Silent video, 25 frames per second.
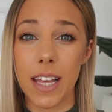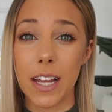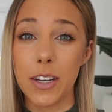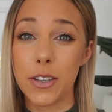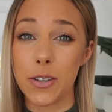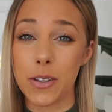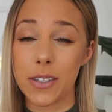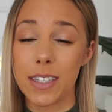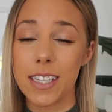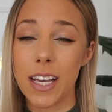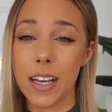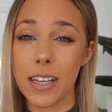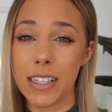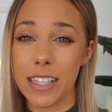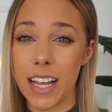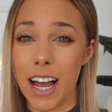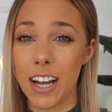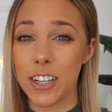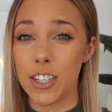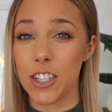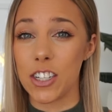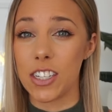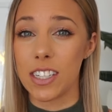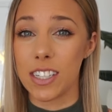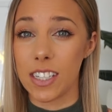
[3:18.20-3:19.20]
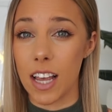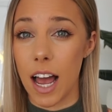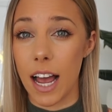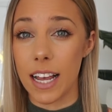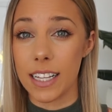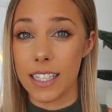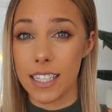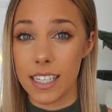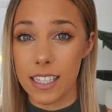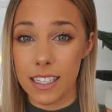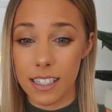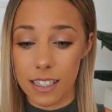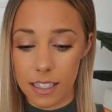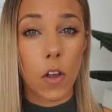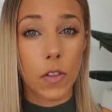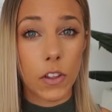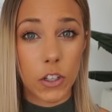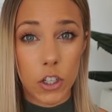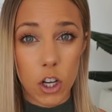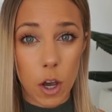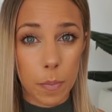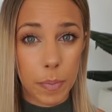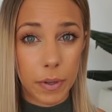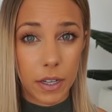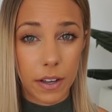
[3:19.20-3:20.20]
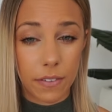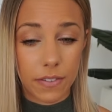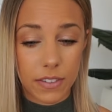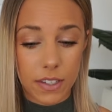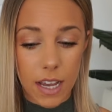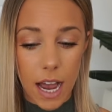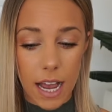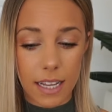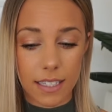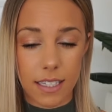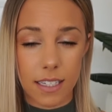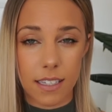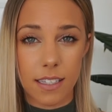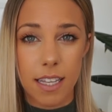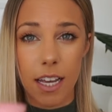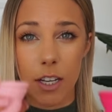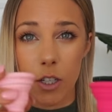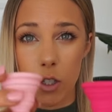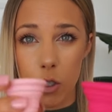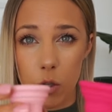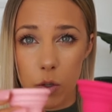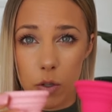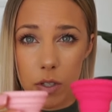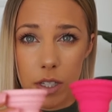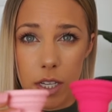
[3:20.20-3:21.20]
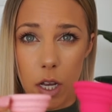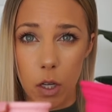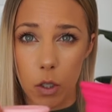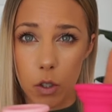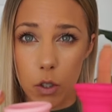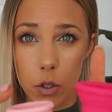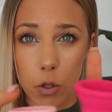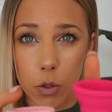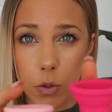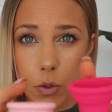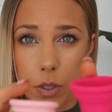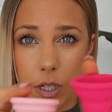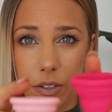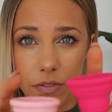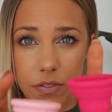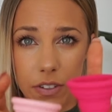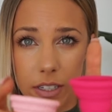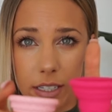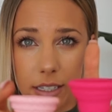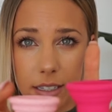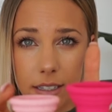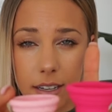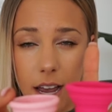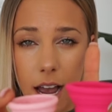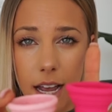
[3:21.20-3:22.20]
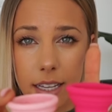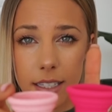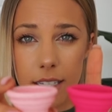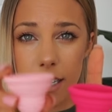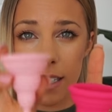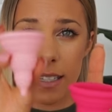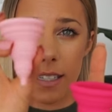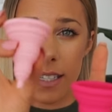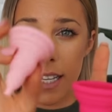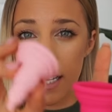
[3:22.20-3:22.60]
They do sell larger sizes. On the topic of sizes, they do sell two different sizes.